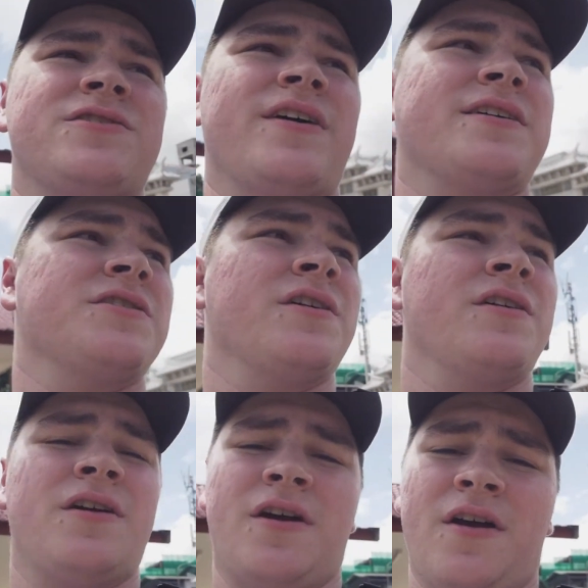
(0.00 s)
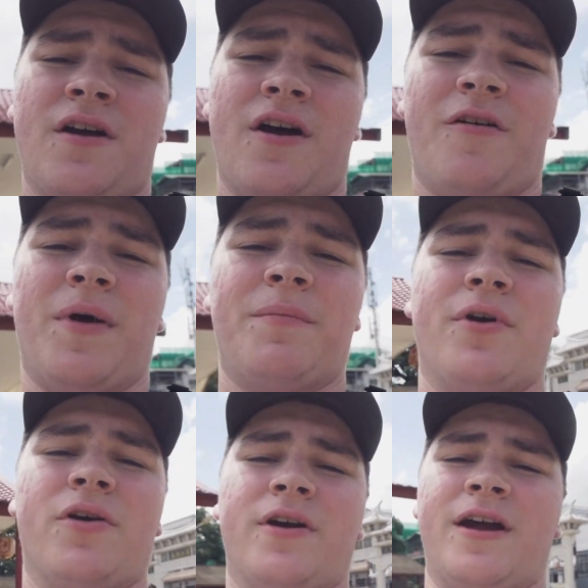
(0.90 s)
director of my
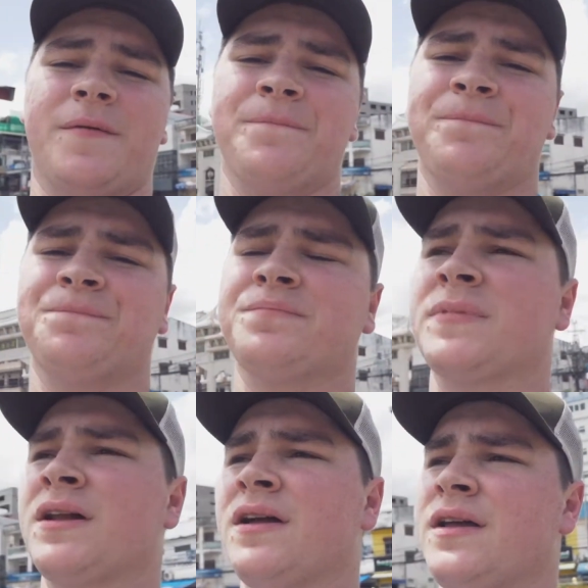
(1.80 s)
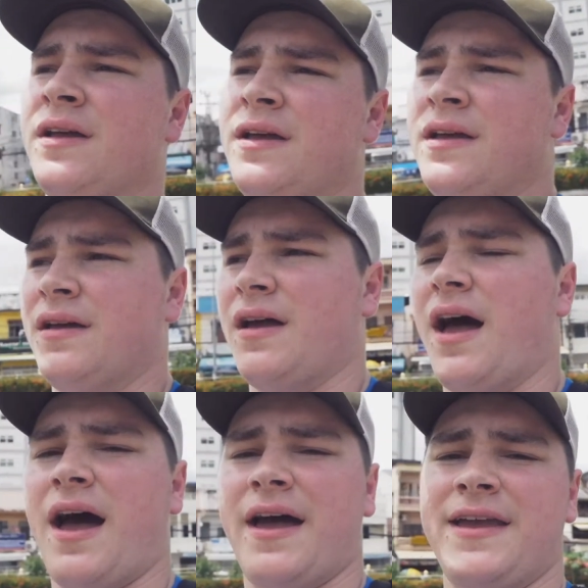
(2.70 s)
program.
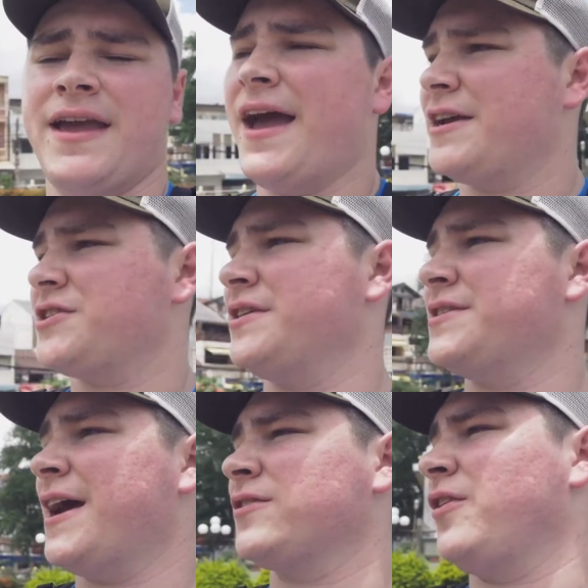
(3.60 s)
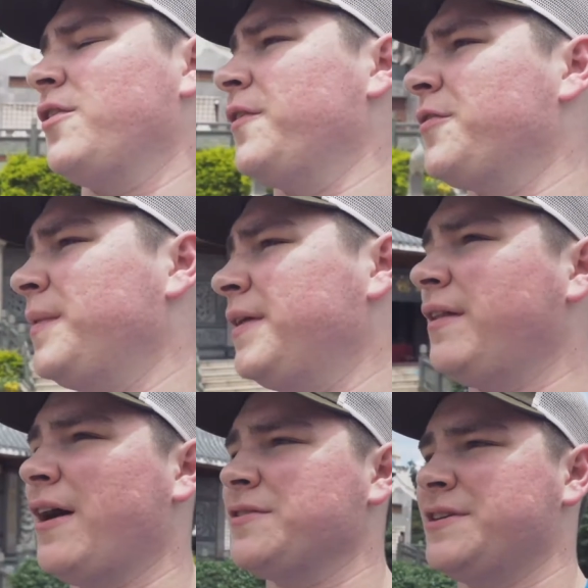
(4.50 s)
He actually tagged along with me to
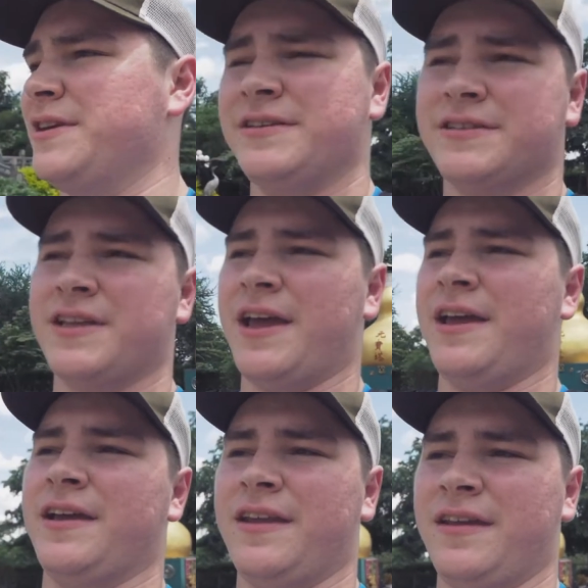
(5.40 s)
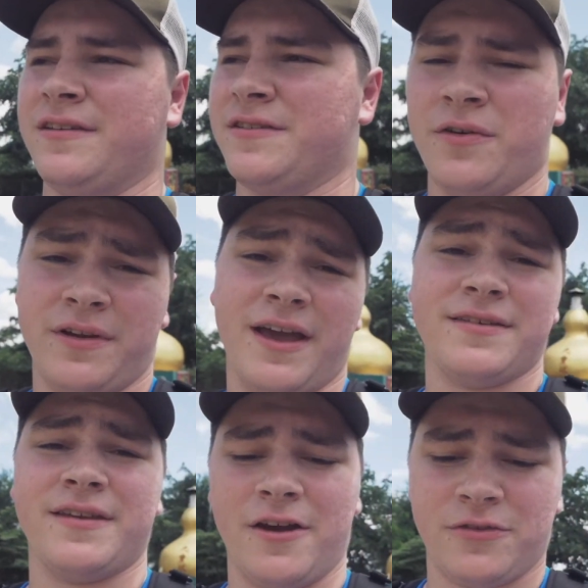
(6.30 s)
Laos. He's staying in his own
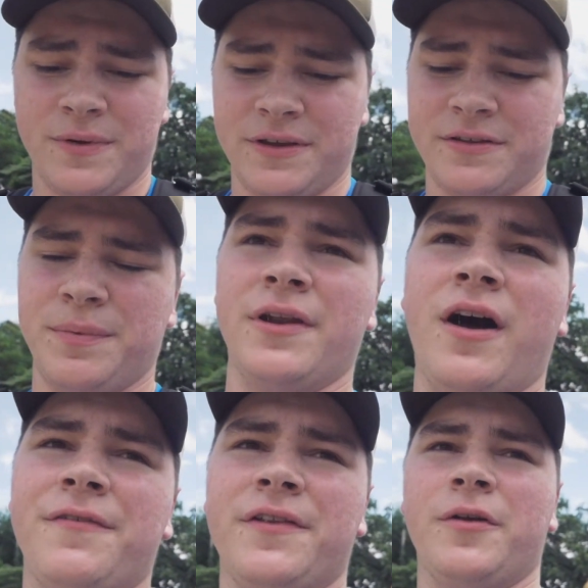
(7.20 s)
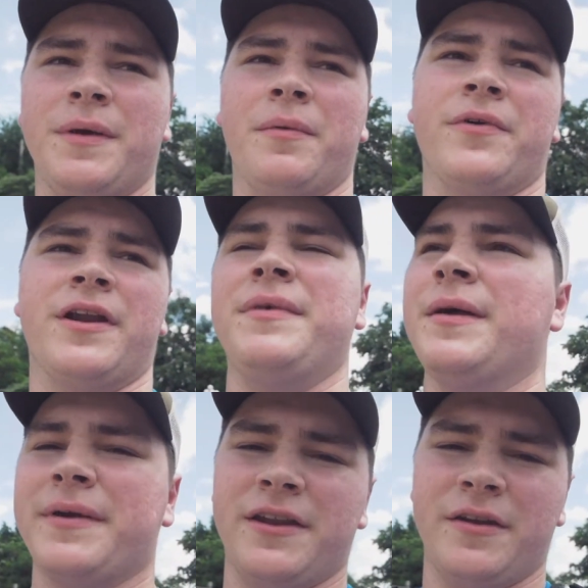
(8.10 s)
guest house. We split off a little bit, but we're gonna meet
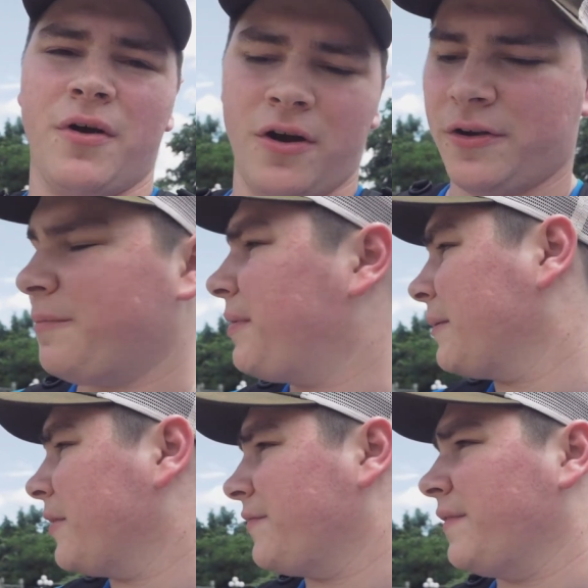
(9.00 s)
up again tomorrow to pick up our